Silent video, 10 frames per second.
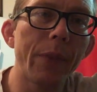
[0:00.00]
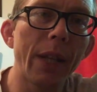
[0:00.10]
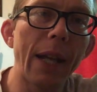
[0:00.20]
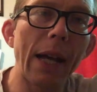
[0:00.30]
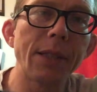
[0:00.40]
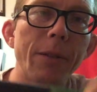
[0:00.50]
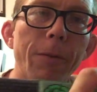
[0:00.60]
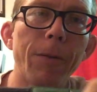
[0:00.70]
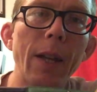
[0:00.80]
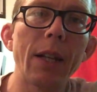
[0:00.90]
It hasn't
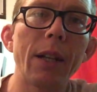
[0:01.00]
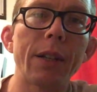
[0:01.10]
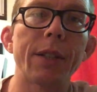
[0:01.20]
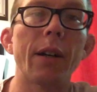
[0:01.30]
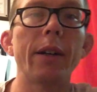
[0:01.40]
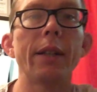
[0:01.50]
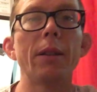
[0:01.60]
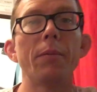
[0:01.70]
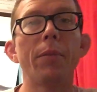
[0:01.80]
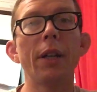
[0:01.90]
faded a
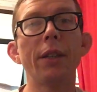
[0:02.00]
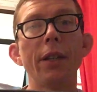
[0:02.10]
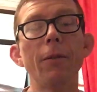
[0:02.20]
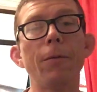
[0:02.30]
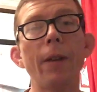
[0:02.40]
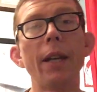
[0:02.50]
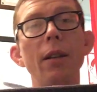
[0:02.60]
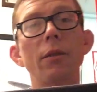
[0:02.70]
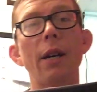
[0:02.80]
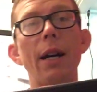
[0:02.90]
ton, but it did
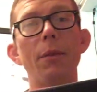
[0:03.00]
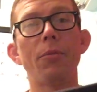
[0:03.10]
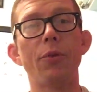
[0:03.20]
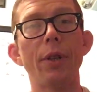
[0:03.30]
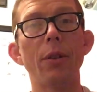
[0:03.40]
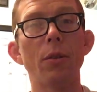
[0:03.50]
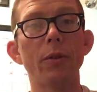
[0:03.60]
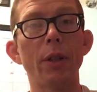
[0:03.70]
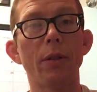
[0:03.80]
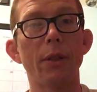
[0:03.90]
fade a lot pretty
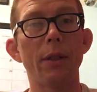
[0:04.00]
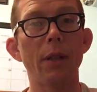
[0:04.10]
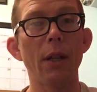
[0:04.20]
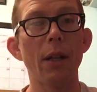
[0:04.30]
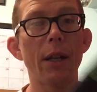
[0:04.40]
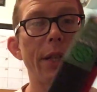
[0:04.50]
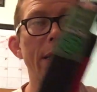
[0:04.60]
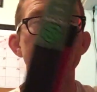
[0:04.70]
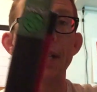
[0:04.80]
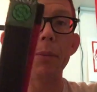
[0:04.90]
early on, and then
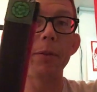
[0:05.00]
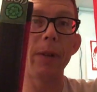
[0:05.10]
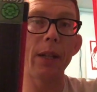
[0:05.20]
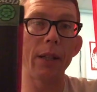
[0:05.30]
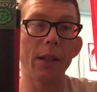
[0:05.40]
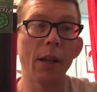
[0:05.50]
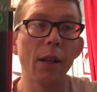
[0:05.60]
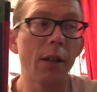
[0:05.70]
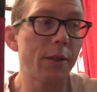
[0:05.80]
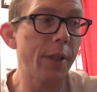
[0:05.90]
it stopped fading.
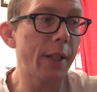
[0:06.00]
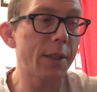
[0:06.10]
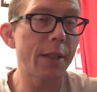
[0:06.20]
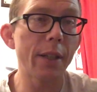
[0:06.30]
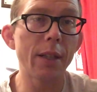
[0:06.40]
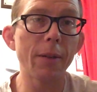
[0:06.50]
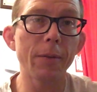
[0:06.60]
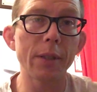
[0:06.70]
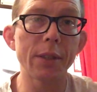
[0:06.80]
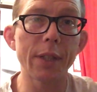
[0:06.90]
So you can see the
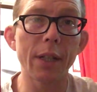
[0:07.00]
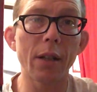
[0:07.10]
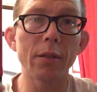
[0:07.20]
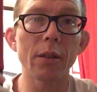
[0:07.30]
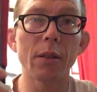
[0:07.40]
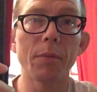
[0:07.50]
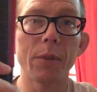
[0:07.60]
difference in color